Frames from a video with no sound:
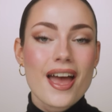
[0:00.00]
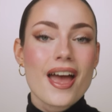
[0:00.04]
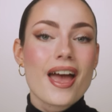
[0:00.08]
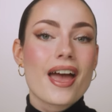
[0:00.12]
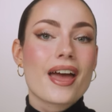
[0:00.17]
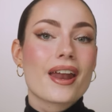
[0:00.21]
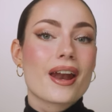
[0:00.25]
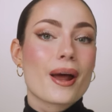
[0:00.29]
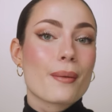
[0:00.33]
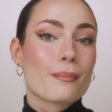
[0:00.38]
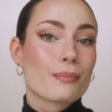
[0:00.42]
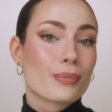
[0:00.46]

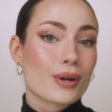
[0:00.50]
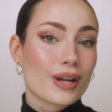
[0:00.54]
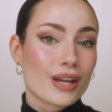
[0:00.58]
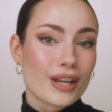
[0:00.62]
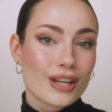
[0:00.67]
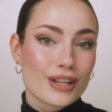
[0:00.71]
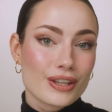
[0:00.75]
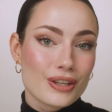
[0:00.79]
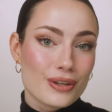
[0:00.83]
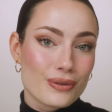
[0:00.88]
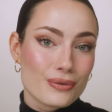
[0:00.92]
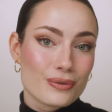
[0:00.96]
and I'm
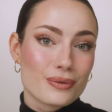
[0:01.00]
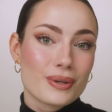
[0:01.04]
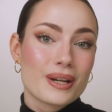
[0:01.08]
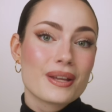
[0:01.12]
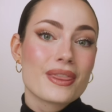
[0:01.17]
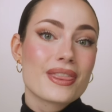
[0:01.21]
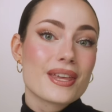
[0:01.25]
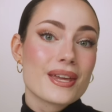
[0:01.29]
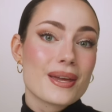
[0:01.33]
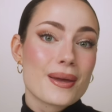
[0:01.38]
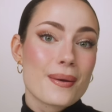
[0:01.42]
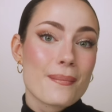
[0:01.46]
bringing you
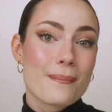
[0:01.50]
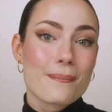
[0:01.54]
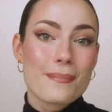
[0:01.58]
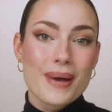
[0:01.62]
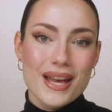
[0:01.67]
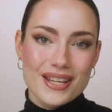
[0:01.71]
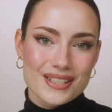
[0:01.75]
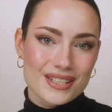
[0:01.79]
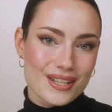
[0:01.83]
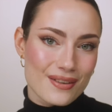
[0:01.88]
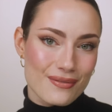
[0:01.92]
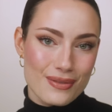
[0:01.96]
the
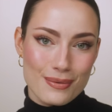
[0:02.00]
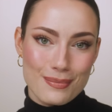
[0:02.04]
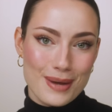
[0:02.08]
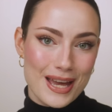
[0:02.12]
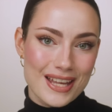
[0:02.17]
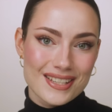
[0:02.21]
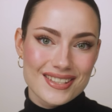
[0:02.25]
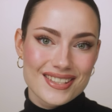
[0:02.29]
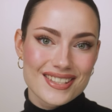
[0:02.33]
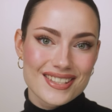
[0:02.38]
best of the best